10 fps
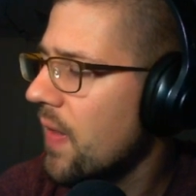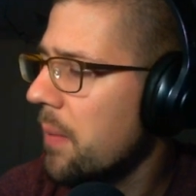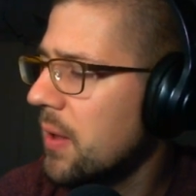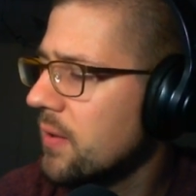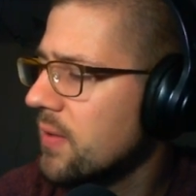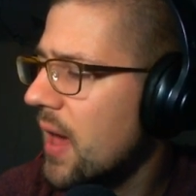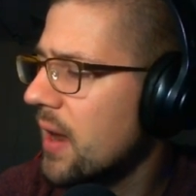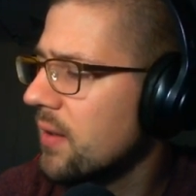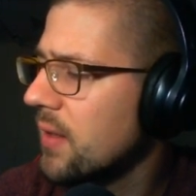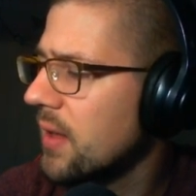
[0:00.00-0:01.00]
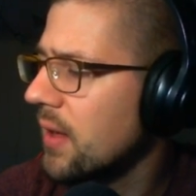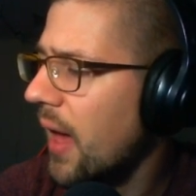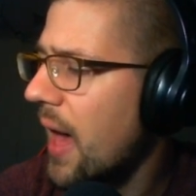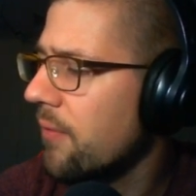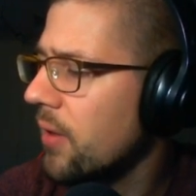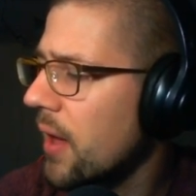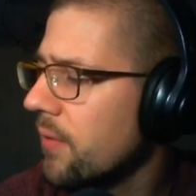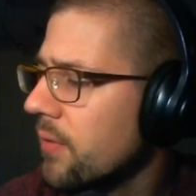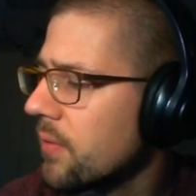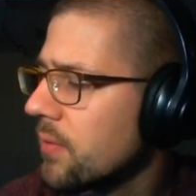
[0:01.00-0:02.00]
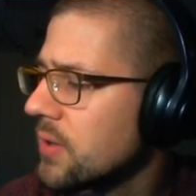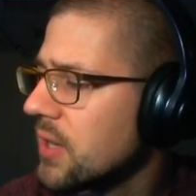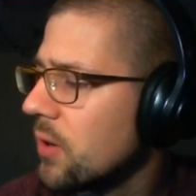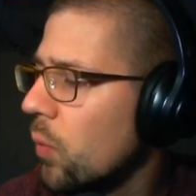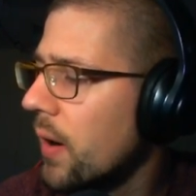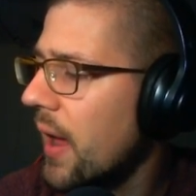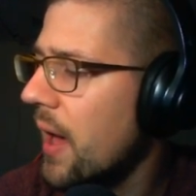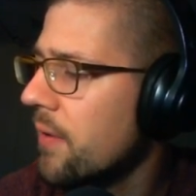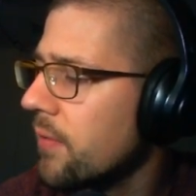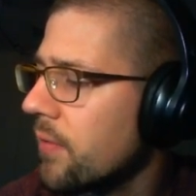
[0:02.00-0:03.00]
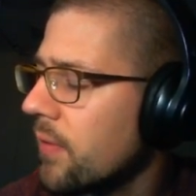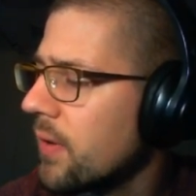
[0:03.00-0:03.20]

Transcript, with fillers: And that means that the half-life, t 1 half,